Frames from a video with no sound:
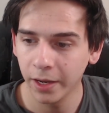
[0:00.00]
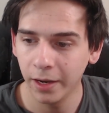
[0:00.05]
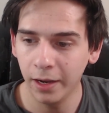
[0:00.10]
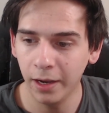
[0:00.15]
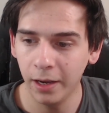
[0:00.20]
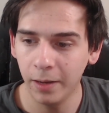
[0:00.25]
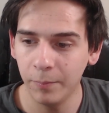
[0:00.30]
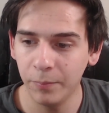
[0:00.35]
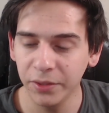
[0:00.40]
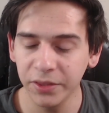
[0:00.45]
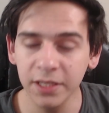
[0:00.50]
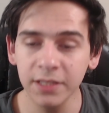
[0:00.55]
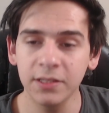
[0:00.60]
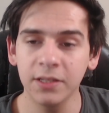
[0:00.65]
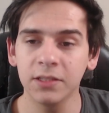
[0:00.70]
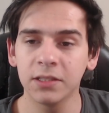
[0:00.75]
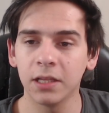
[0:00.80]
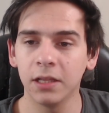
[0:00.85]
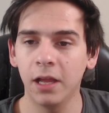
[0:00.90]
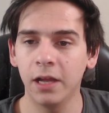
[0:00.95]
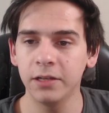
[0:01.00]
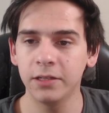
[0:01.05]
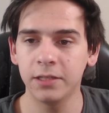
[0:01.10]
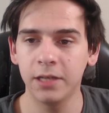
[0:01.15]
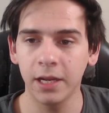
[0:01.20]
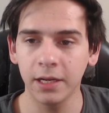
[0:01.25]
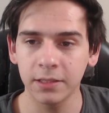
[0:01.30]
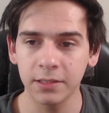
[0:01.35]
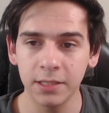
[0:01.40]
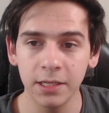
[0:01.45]
But this is the
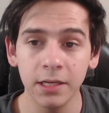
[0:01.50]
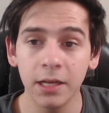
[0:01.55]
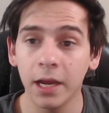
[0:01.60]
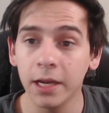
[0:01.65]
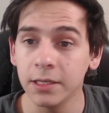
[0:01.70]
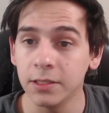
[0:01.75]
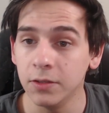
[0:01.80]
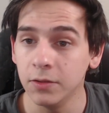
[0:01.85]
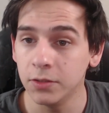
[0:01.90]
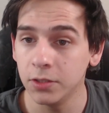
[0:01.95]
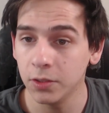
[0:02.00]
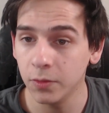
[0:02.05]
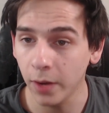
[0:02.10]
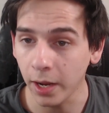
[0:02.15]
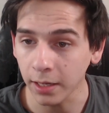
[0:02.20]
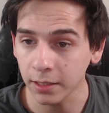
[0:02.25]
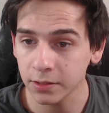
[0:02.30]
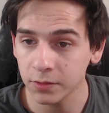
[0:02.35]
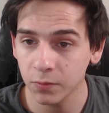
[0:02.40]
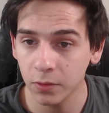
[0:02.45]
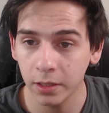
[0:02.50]
Logitech C922X